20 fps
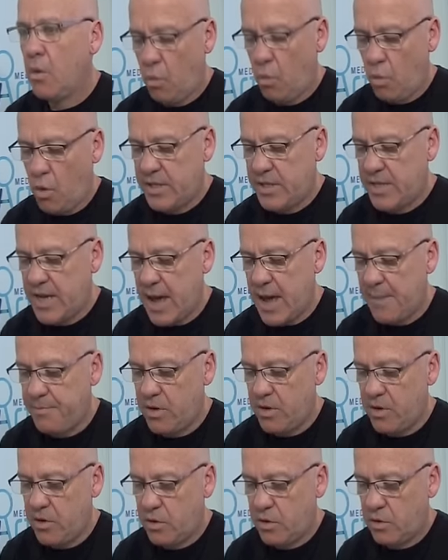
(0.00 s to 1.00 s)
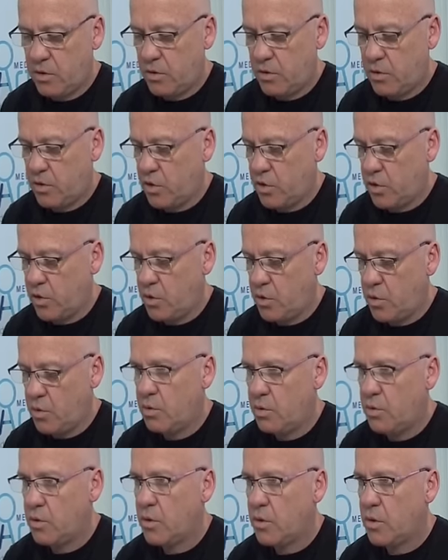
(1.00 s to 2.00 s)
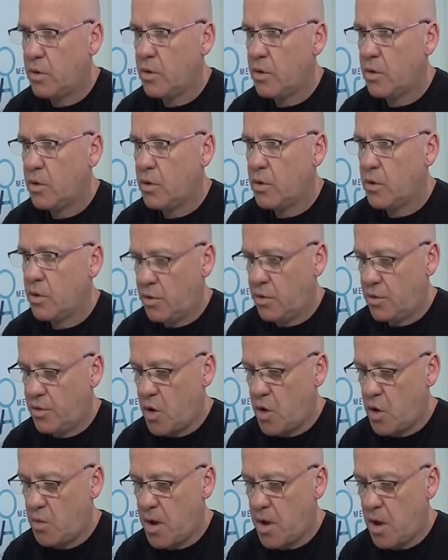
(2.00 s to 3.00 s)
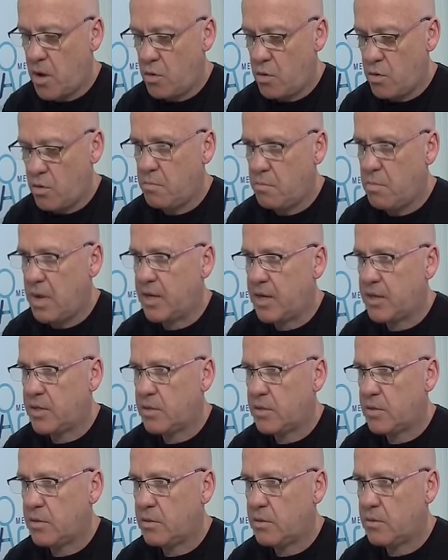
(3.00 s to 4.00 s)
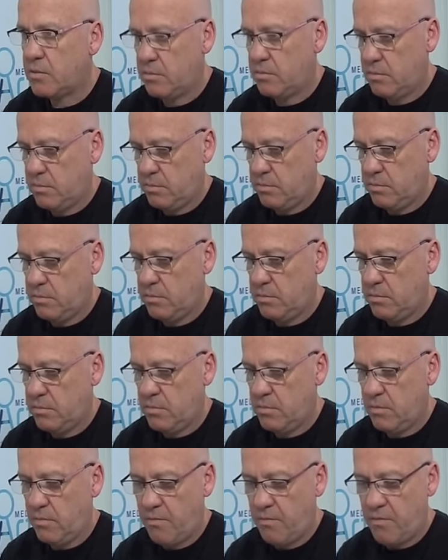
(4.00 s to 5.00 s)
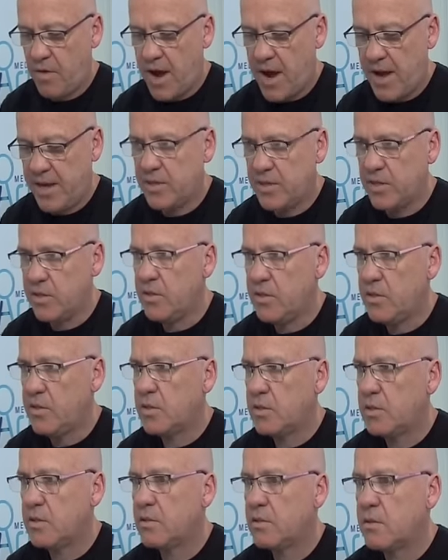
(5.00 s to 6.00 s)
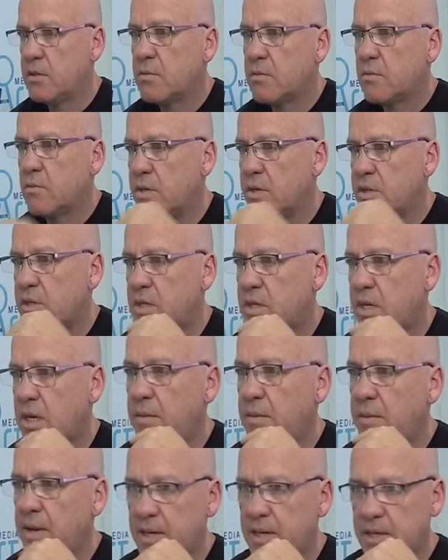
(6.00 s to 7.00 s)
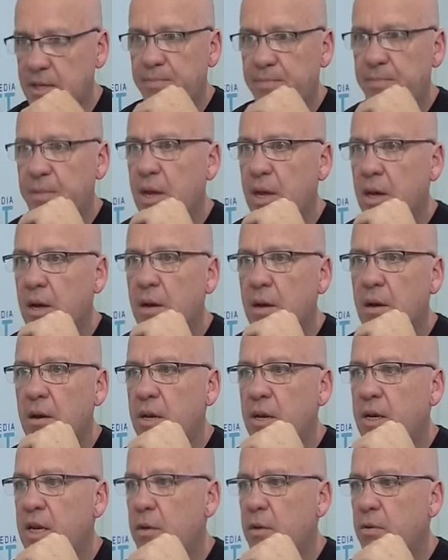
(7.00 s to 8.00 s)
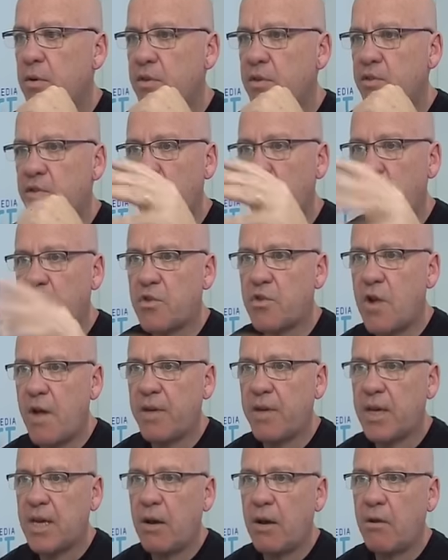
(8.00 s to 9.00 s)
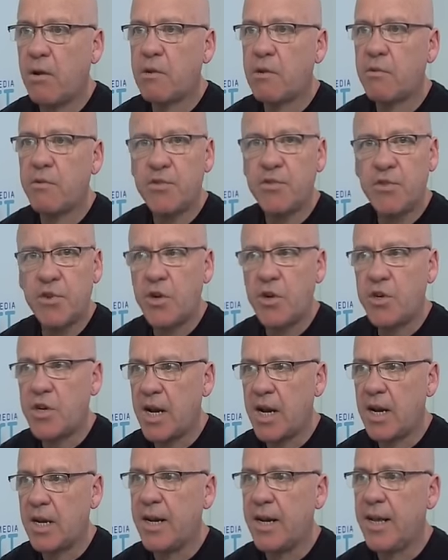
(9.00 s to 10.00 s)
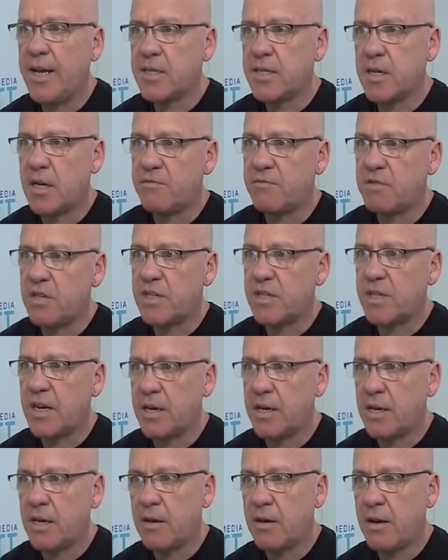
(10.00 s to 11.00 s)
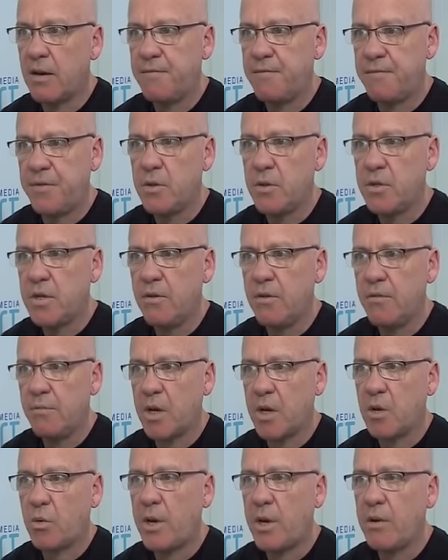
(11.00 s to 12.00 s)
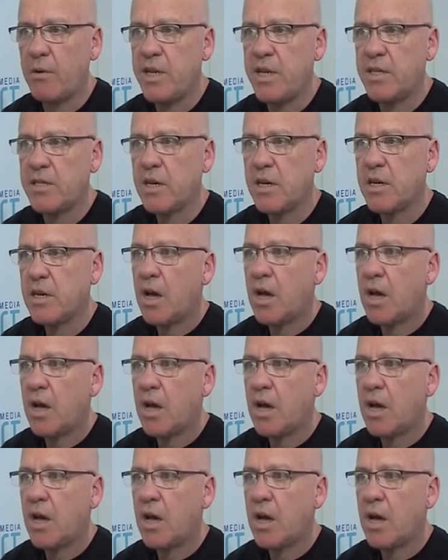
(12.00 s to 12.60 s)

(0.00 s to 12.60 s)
what's happened to thermomix phrases with skinny mix? Now we're in the search traffic area in search analytics, and I've just done a, a filter of my queries,